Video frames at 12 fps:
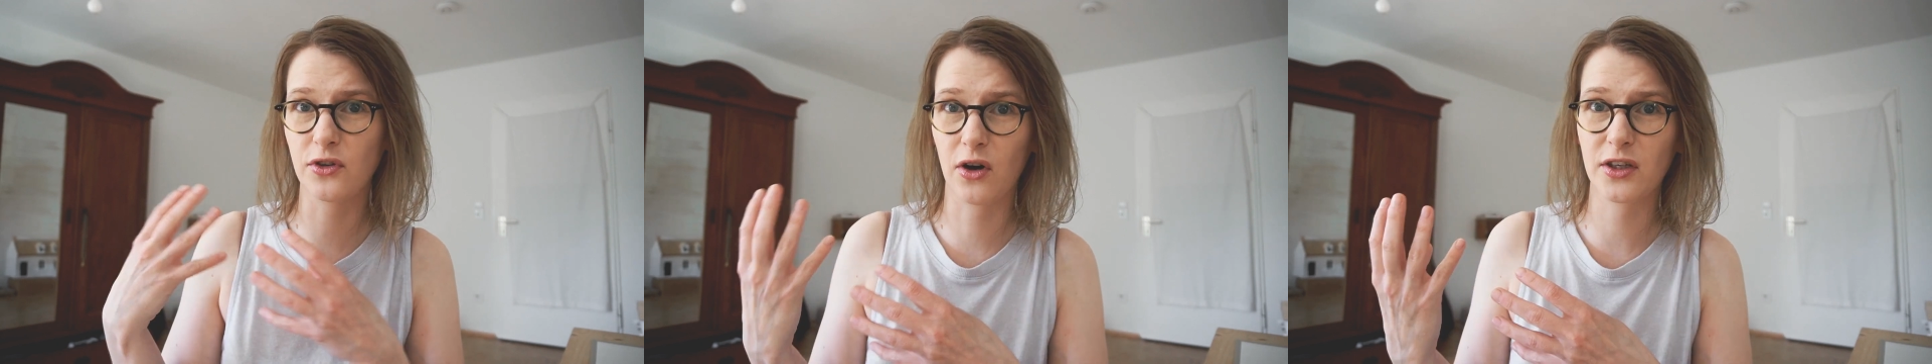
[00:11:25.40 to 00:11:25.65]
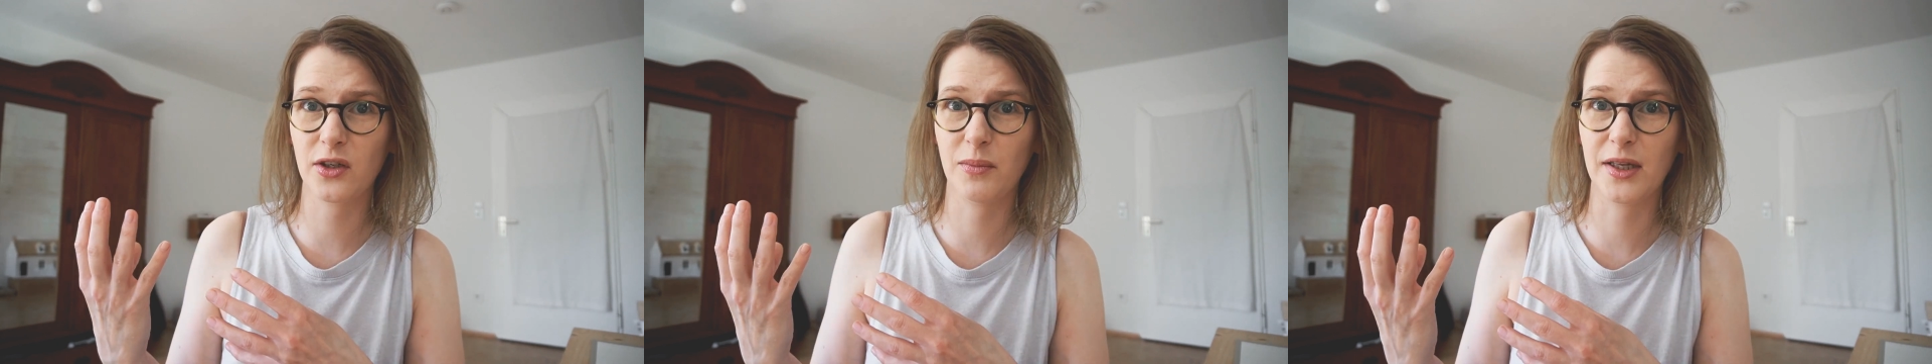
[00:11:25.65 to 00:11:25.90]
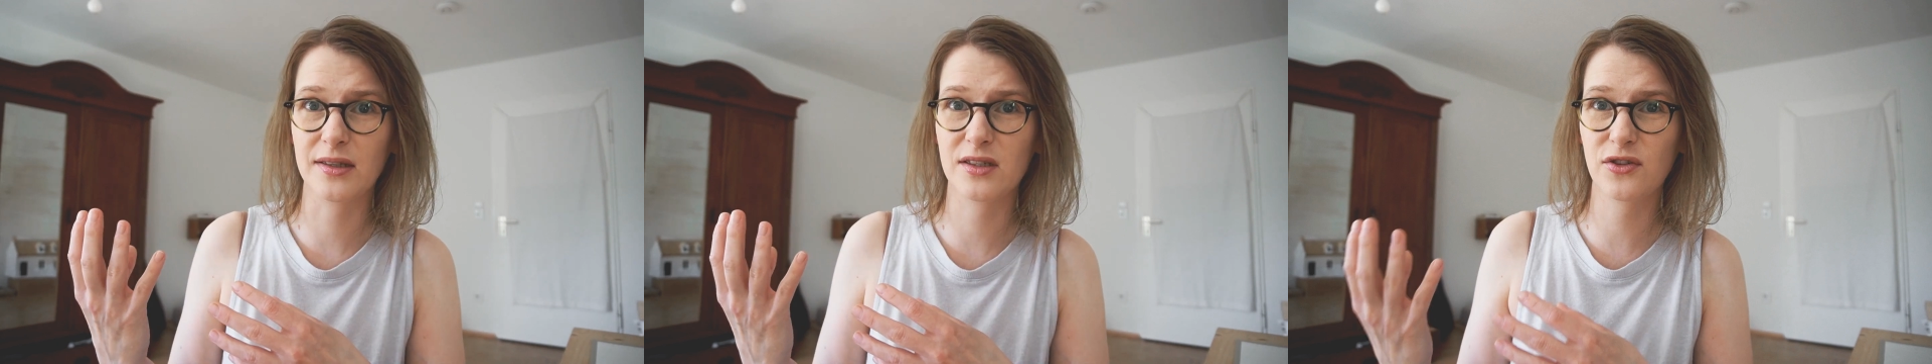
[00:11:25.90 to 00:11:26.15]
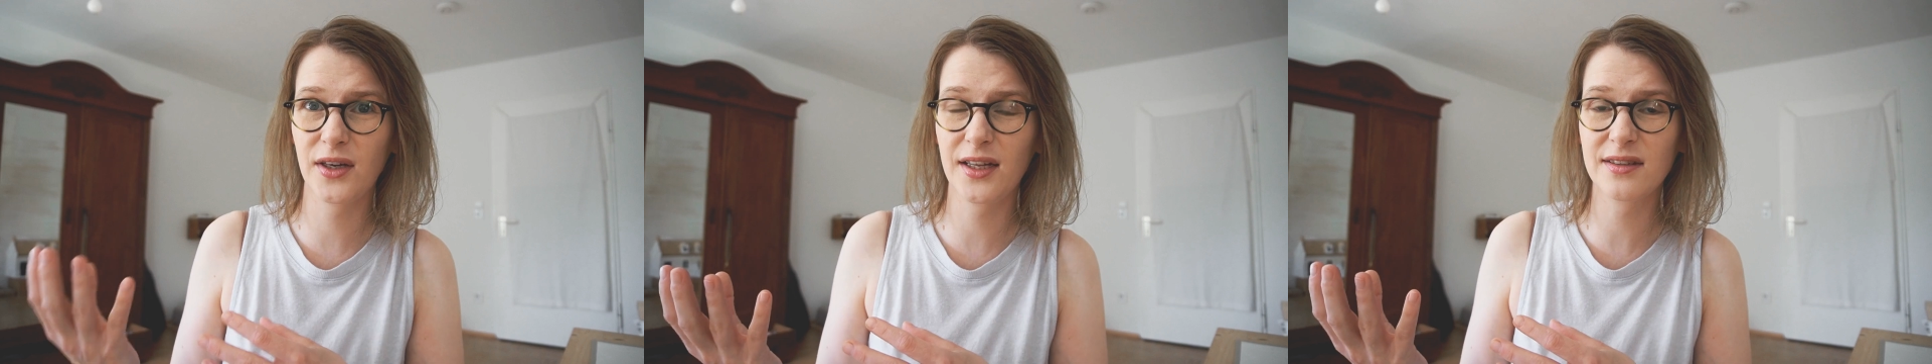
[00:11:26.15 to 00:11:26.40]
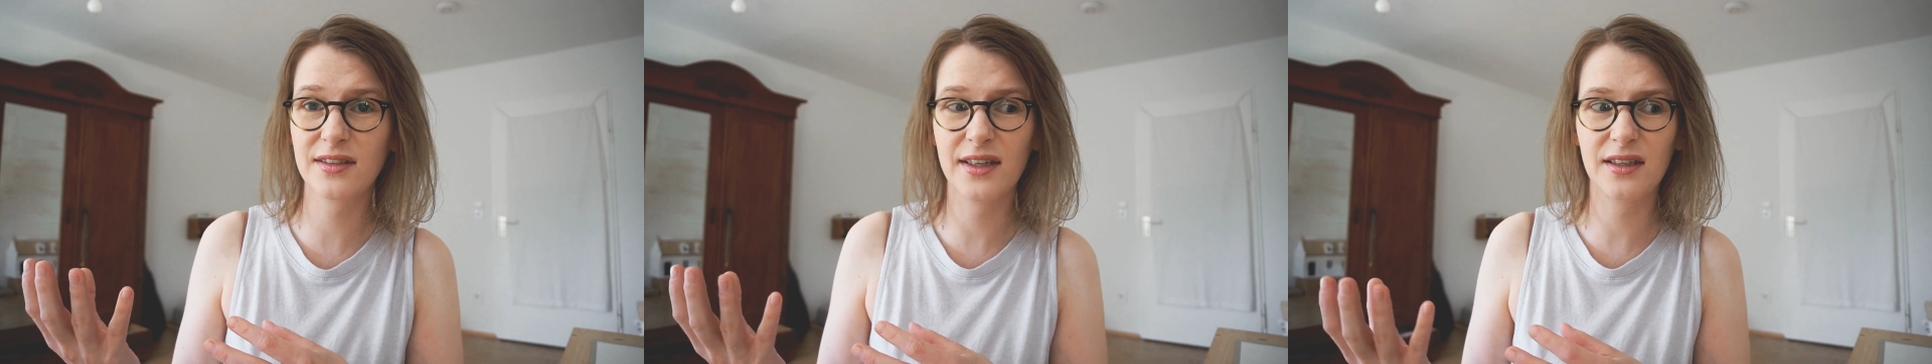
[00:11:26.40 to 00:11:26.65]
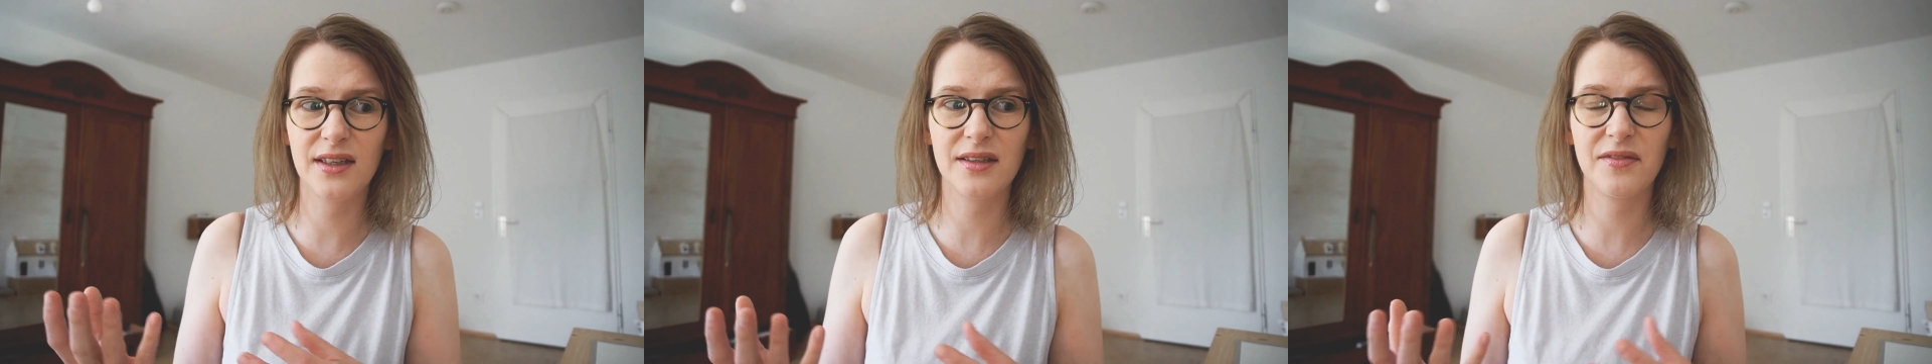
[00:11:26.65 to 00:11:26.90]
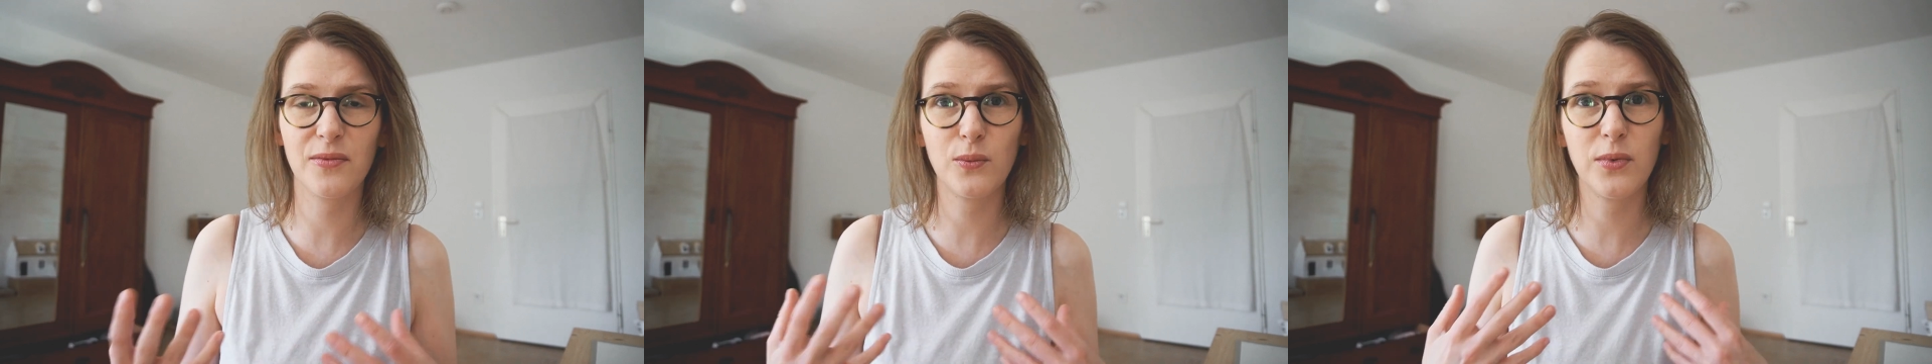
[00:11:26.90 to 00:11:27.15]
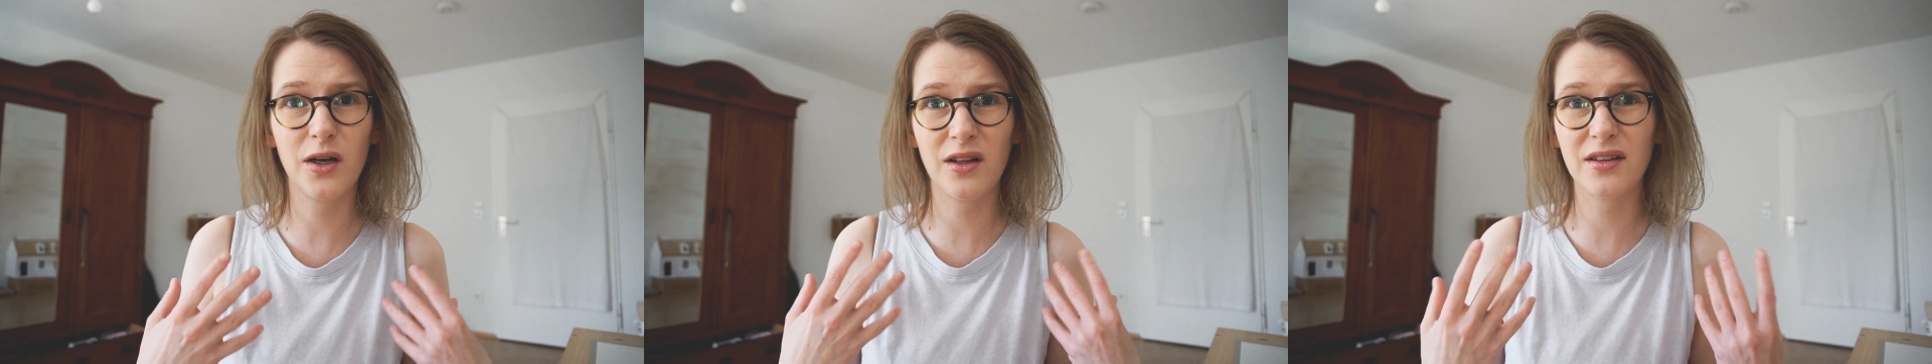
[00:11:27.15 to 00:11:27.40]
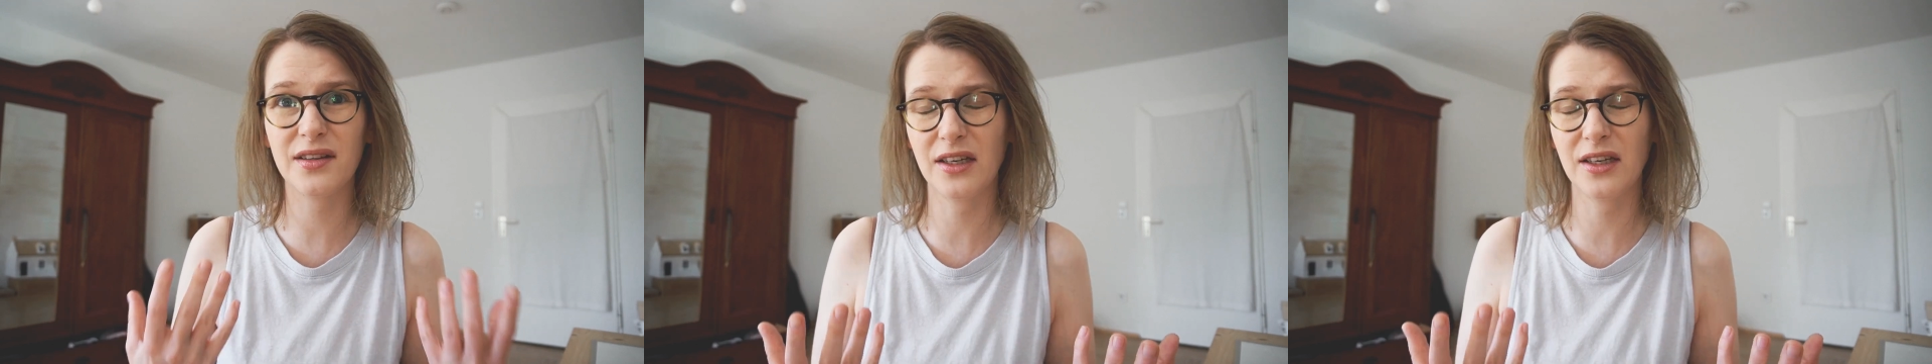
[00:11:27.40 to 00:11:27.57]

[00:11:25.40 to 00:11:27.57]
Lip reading: documents translated, well,